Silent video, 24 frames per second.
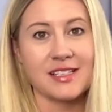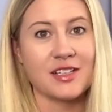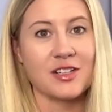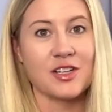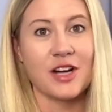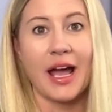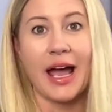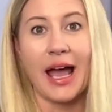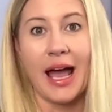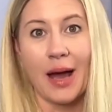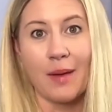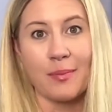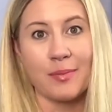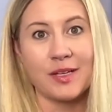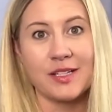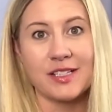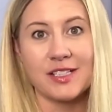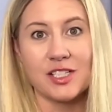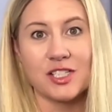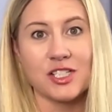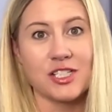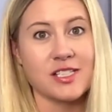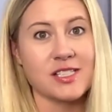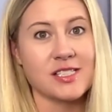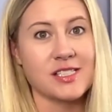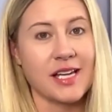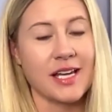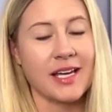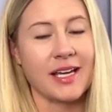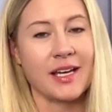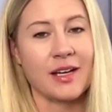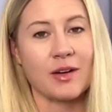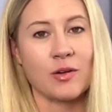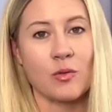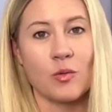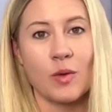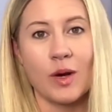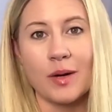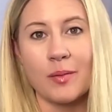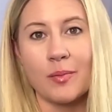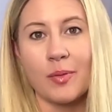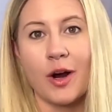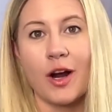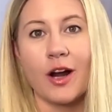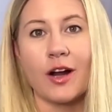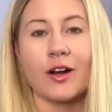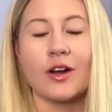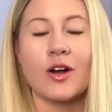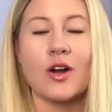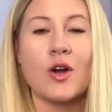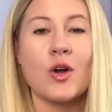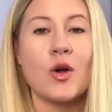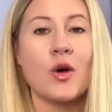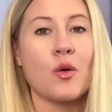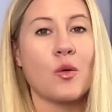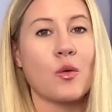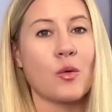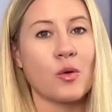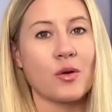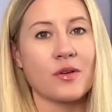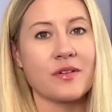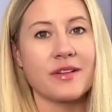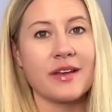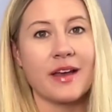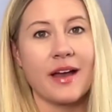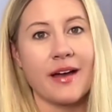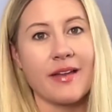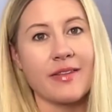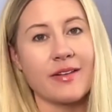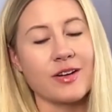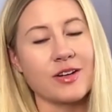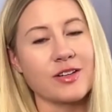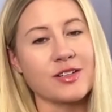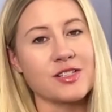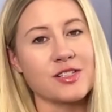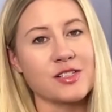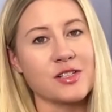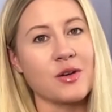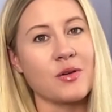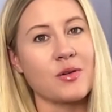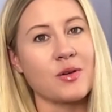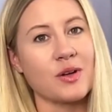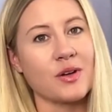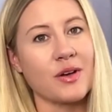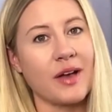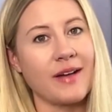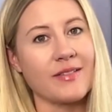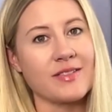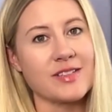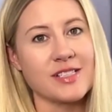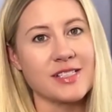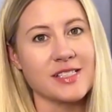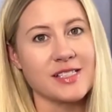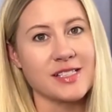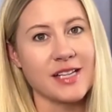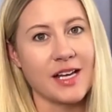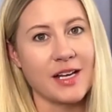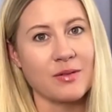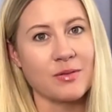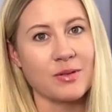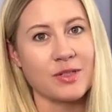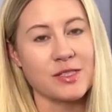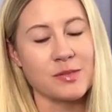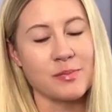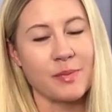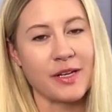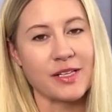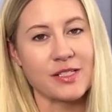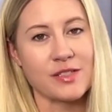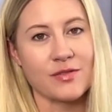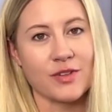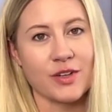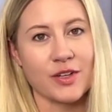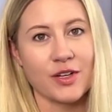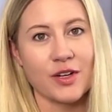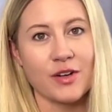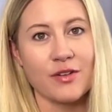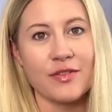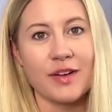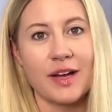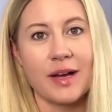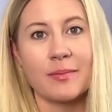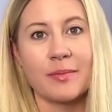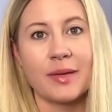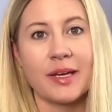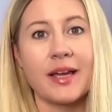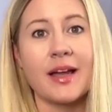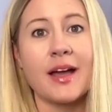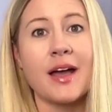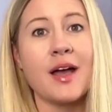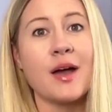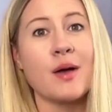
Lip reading: They're happy to just stay in one park or the other, so you'll have to decide what's best for your family,